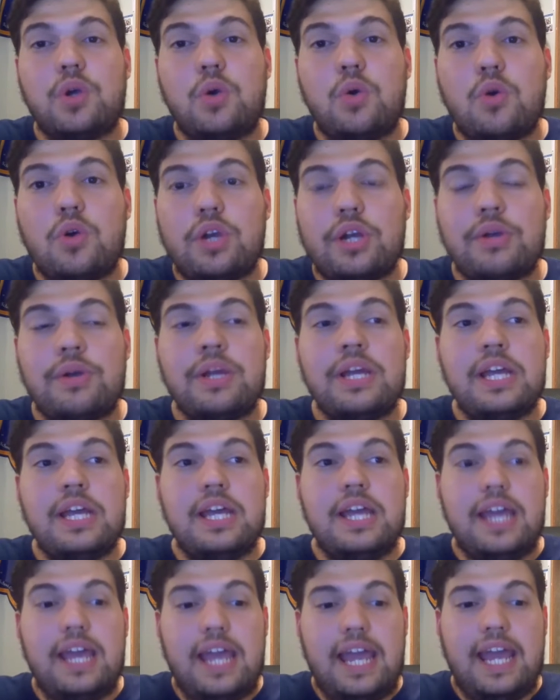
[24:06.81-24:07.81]
corner
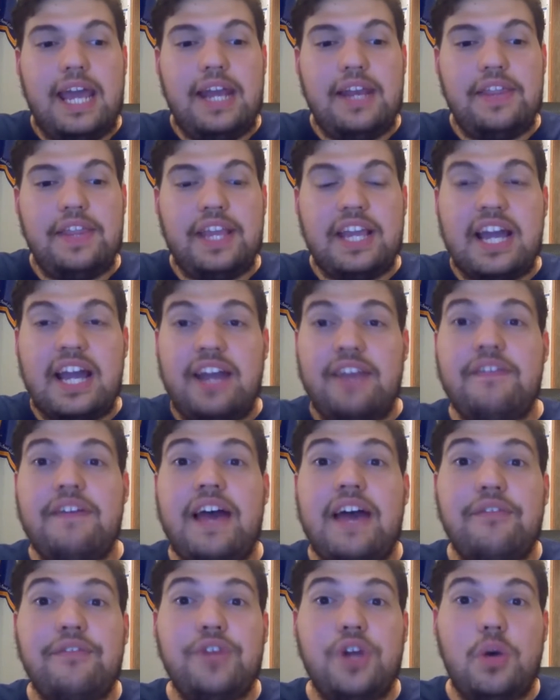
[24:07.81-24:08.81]
and they kind of
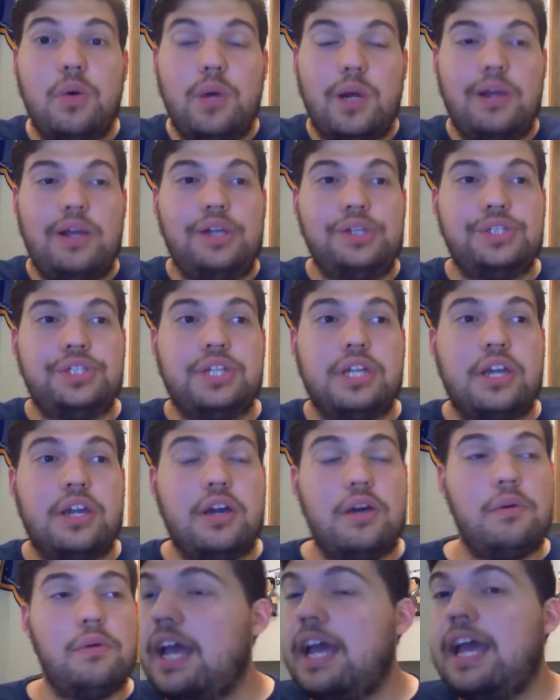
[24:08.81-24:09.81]
have nowhere else to
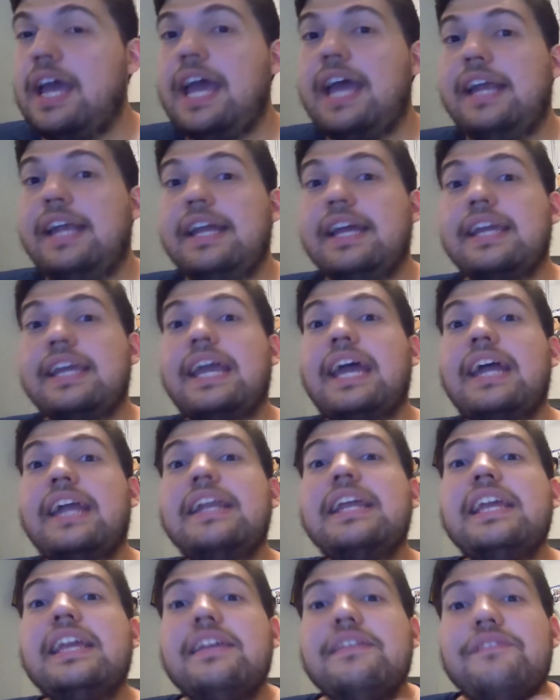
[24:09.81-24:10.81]
go. And
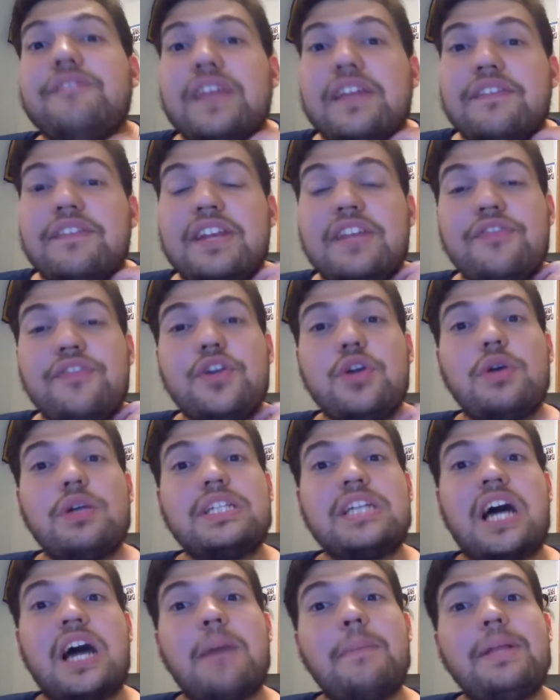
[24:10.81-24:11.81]
again, even if you're a
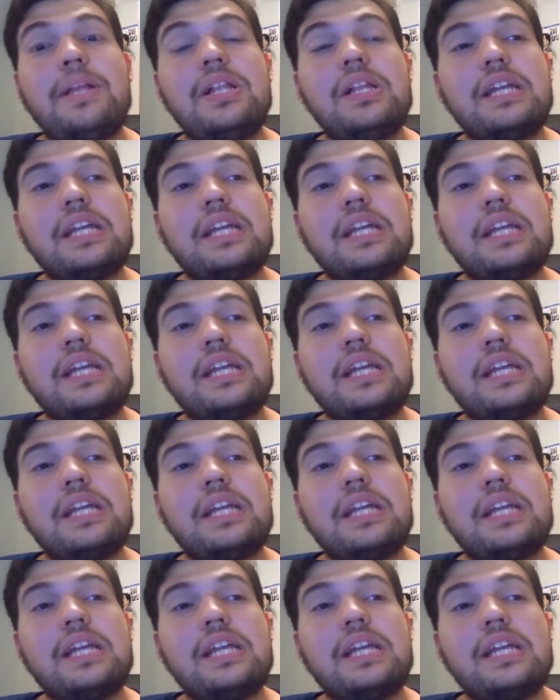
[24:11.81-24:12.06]
Tamil